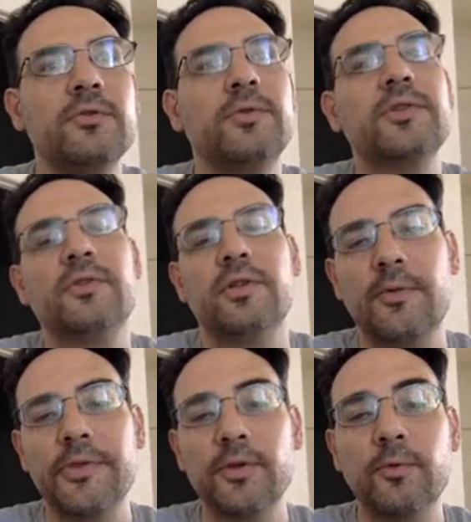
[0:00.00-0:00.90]
What's going on
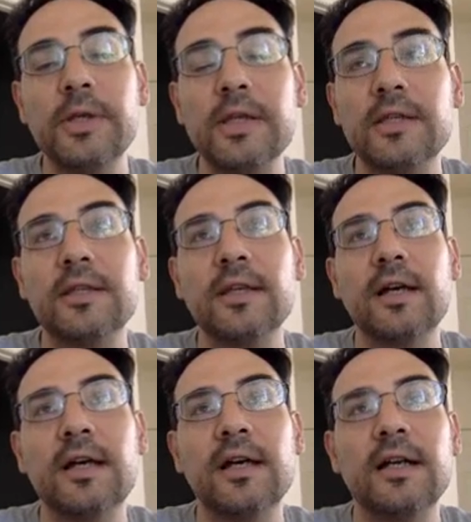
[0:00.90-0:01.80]
with your week?
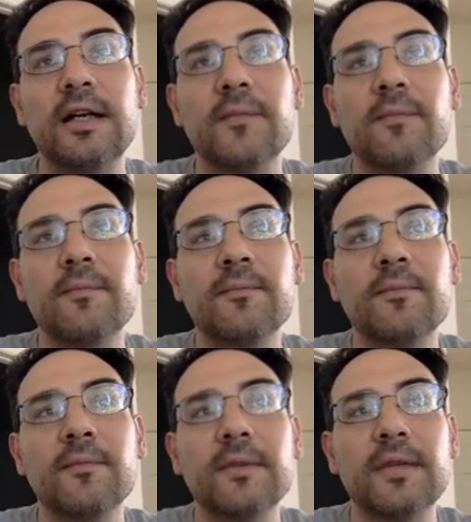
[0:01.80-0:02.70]
Uh,
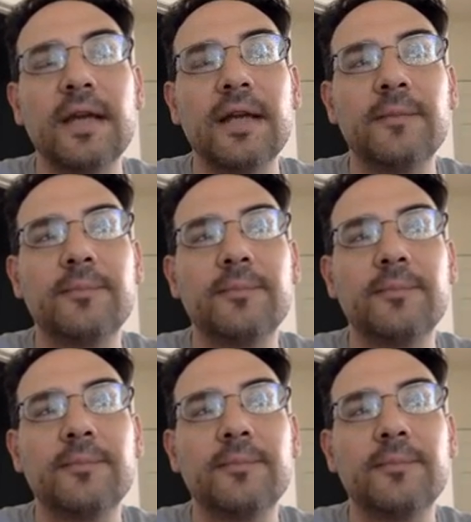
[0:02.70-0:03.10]
I had a